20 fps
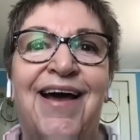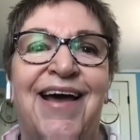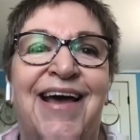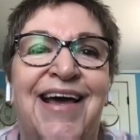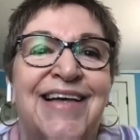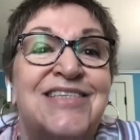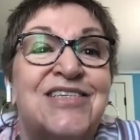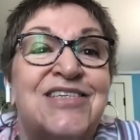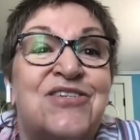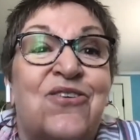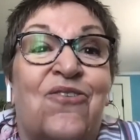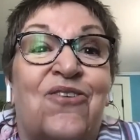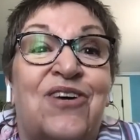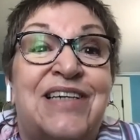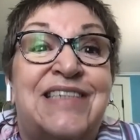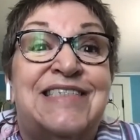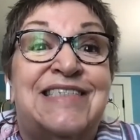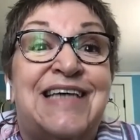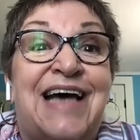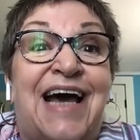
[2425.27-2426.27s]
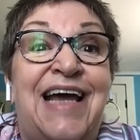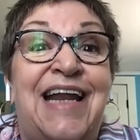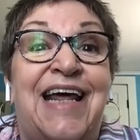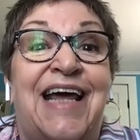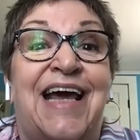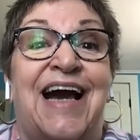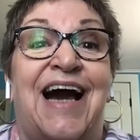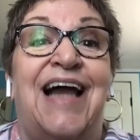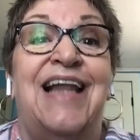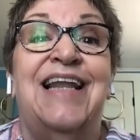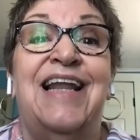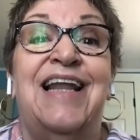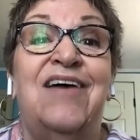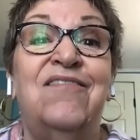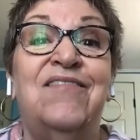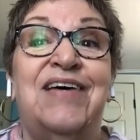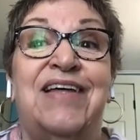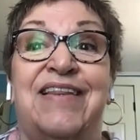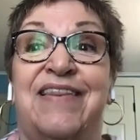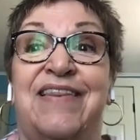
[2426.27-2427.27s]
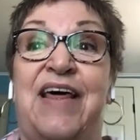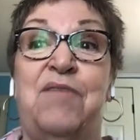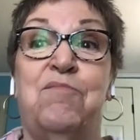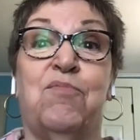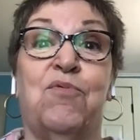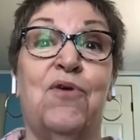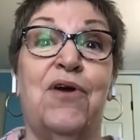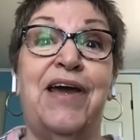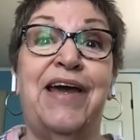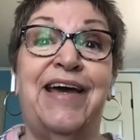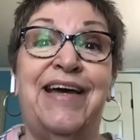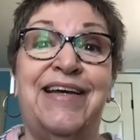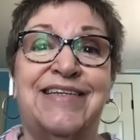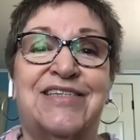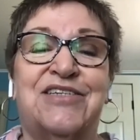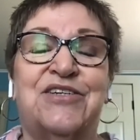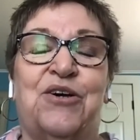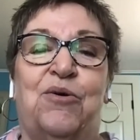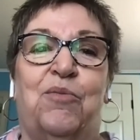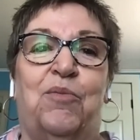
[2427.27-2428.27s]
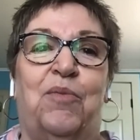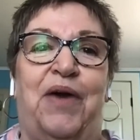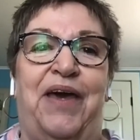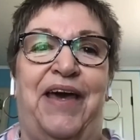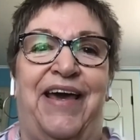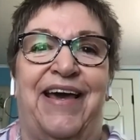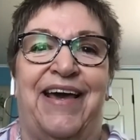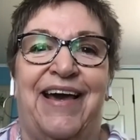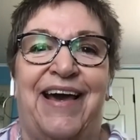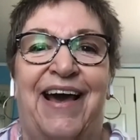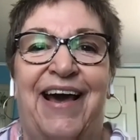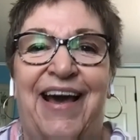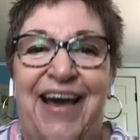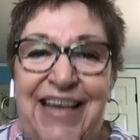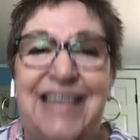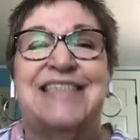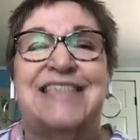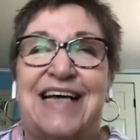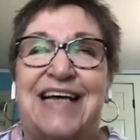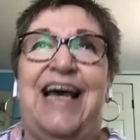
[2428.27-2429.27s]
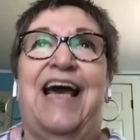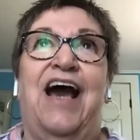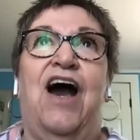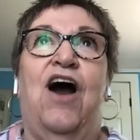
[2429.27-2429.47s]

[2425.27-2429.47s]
It's so exciting. I love it. They bring it to me. It's like,